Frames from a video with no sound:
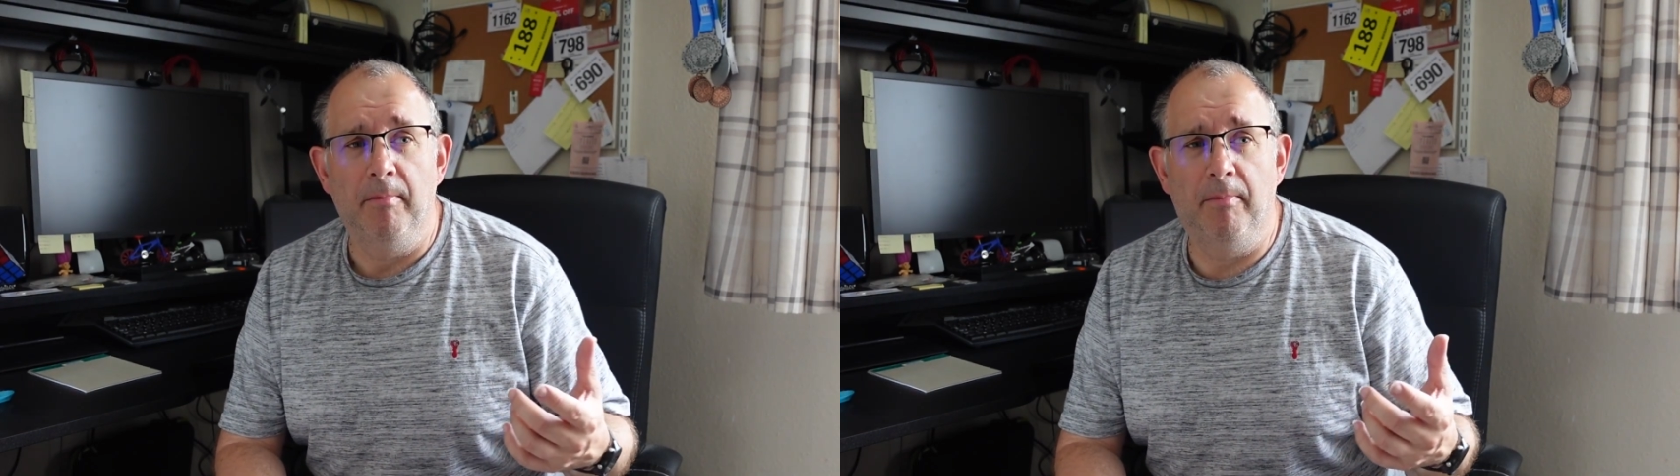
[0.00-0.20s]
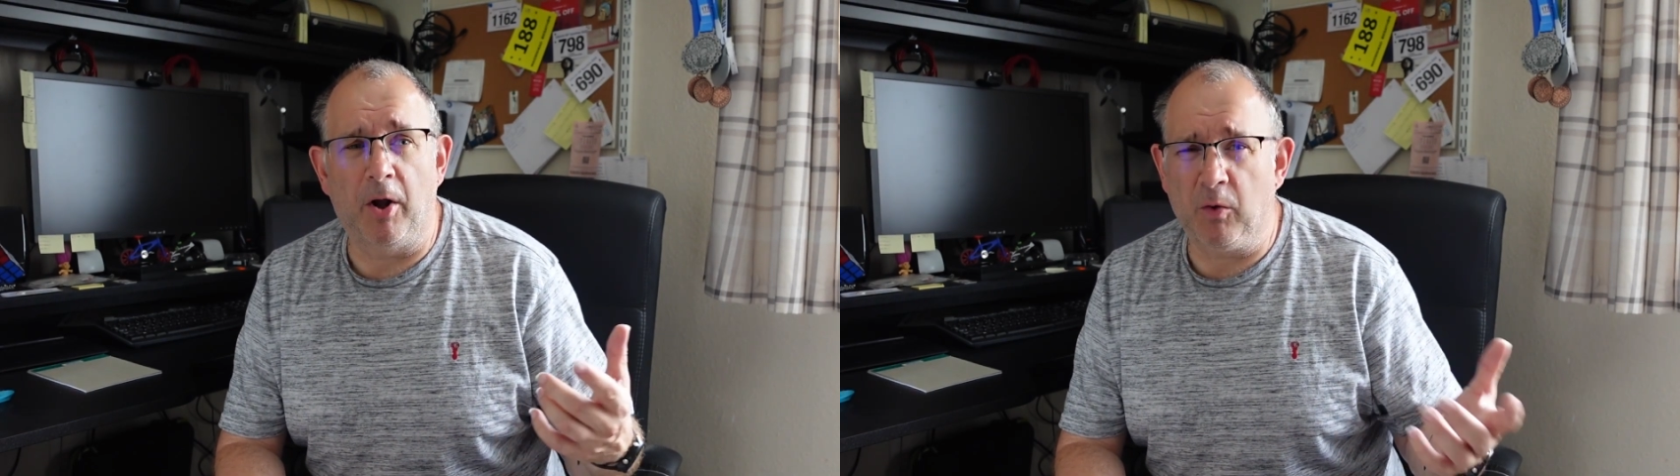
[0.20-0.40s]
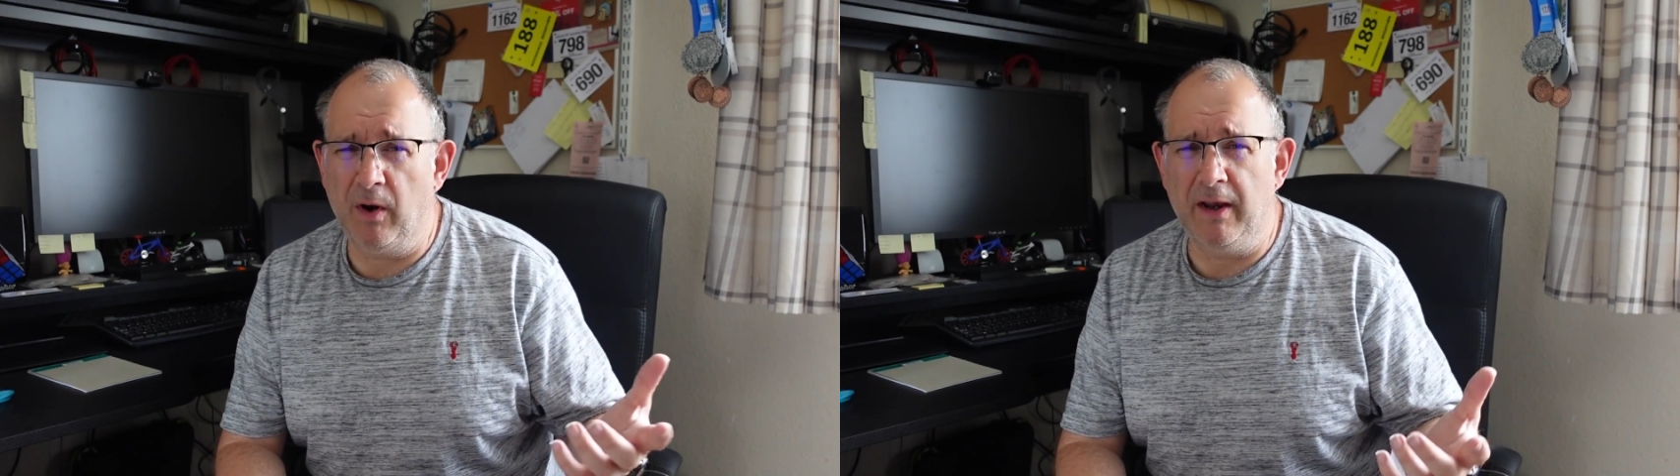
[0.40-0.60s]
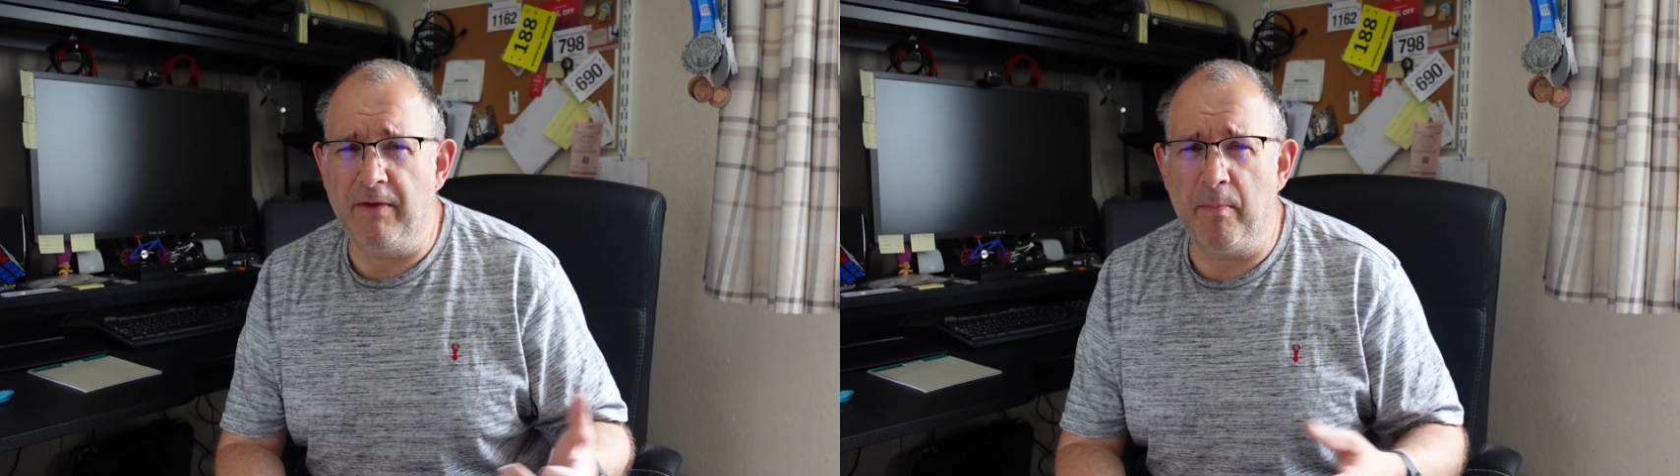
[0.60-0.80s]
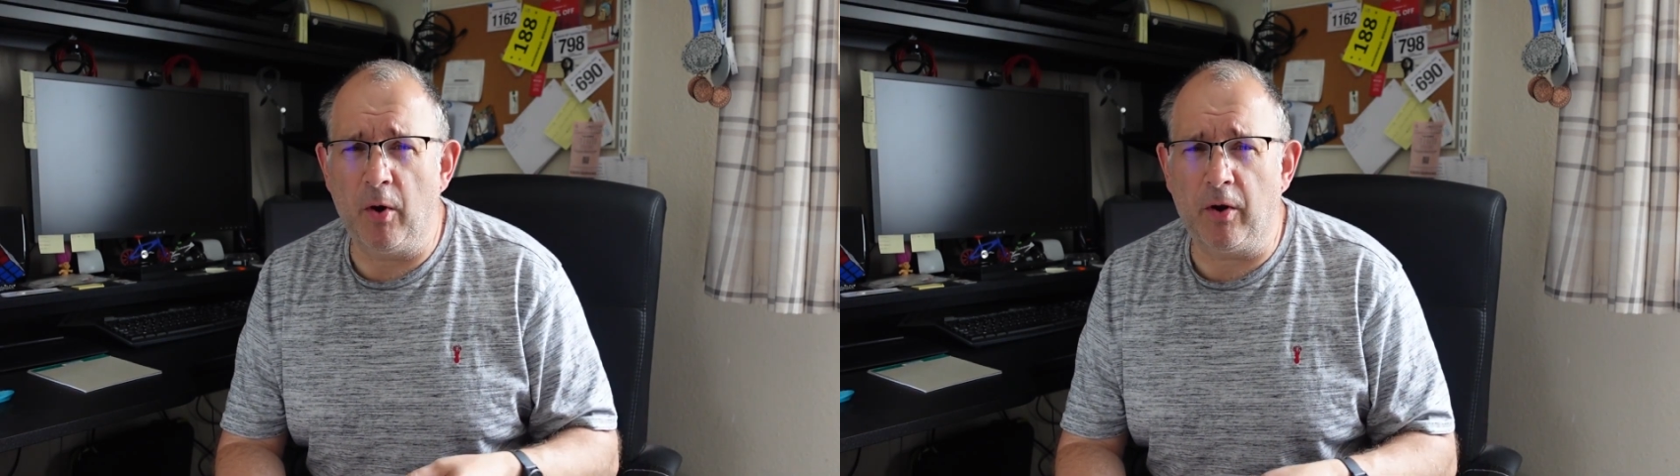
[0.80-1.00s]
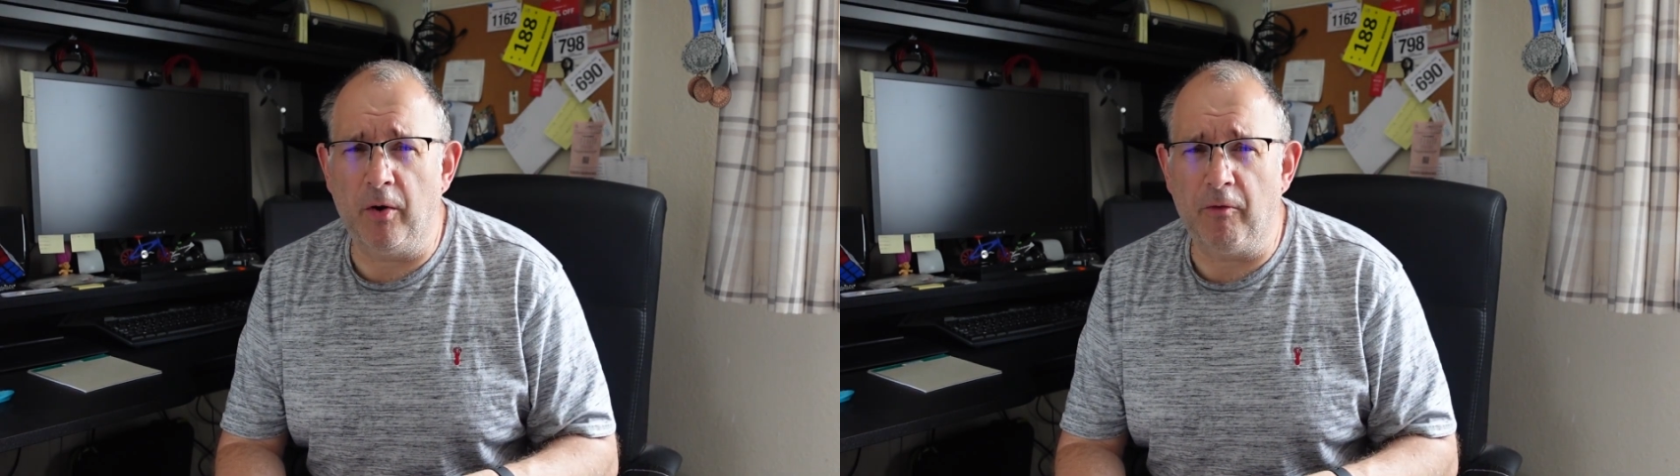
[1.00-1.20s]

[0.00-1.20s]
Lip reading: but I don't want to leave the bike on a